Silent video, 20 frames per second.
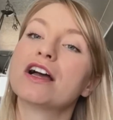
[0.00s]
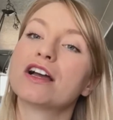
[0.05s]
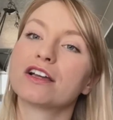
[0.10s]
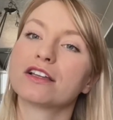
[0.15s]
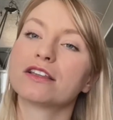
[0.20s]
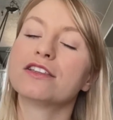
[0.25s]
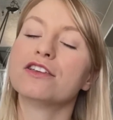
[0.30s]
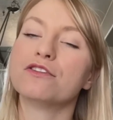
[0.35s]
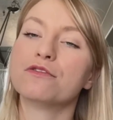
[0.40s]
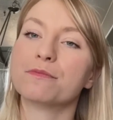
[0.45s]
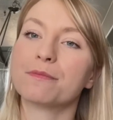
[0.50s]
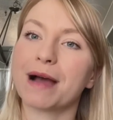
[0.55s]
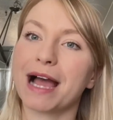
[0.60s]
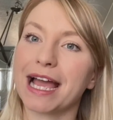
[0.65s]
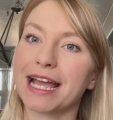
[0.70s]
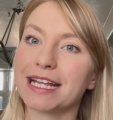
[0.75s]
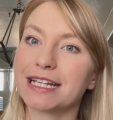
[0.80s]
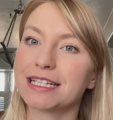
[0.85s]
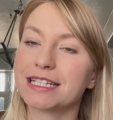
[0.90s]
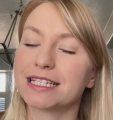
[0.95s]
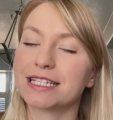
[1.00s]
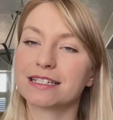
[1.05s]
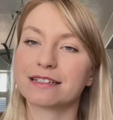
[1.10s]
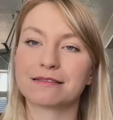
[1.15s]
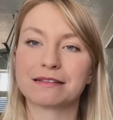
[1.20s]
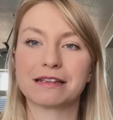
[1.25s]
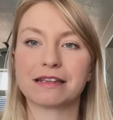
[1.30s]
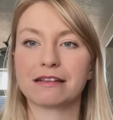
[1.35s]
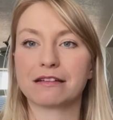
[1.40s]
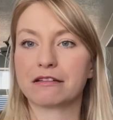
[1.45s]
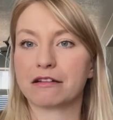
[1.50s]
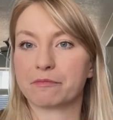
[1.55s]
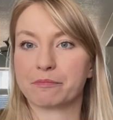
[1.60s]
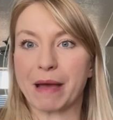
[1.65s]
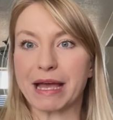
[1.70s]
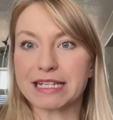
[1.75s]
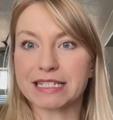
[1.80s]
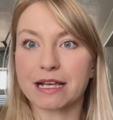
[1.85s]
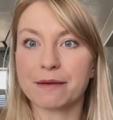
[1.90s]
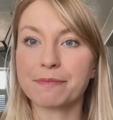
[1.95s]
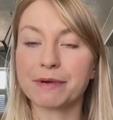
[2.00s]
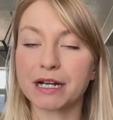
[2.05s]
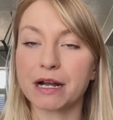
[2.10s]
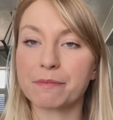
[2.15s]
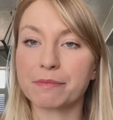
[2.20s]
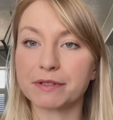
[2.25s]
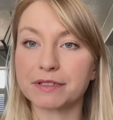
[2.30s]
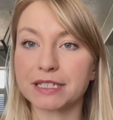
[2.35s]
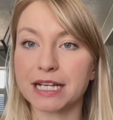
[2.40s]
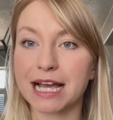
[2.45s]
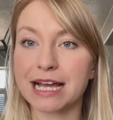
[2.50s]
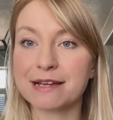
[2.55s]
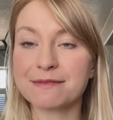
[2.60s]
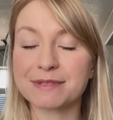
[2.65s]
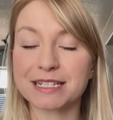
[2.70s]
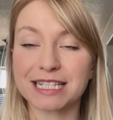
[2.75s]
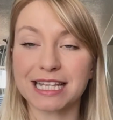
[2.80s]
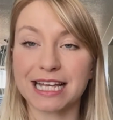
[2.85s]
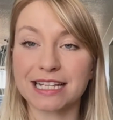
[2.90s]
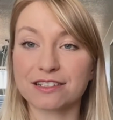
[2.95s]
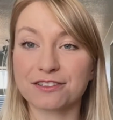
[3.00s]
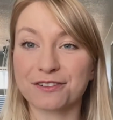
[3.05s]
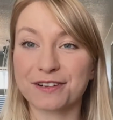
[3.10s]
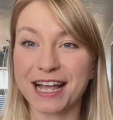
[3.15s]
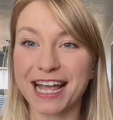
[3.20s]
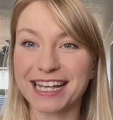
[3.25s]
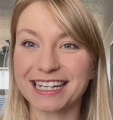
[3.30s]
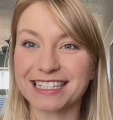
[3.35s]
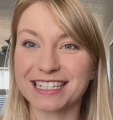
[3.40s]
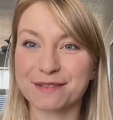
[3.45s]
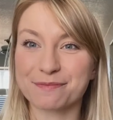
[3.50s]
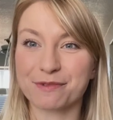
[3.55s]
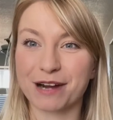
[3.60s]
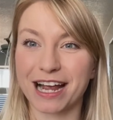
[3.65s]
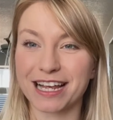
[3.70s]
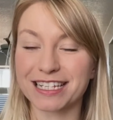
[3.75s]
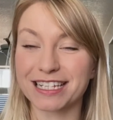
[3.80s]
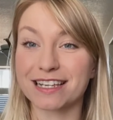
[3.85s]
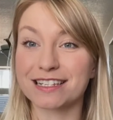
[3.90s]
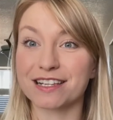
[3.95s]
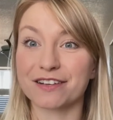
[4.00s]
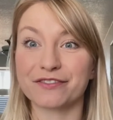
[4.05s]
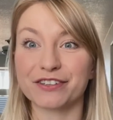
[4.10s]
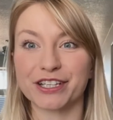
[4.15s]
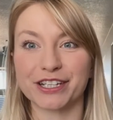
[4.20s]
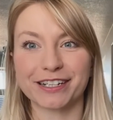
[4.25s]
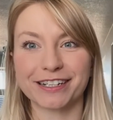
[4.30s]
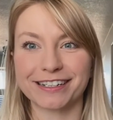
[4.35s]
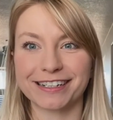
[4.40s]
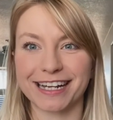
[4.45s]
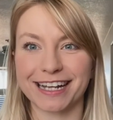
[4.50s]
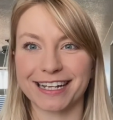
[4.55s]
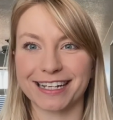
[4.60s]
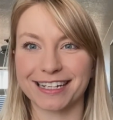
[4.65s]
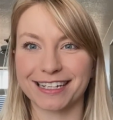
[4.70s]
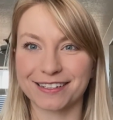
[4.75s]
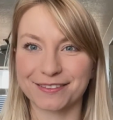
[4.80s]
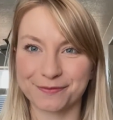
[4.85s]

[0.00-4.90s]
you might, mess up a couple times, and that's okay. It's a process of learning.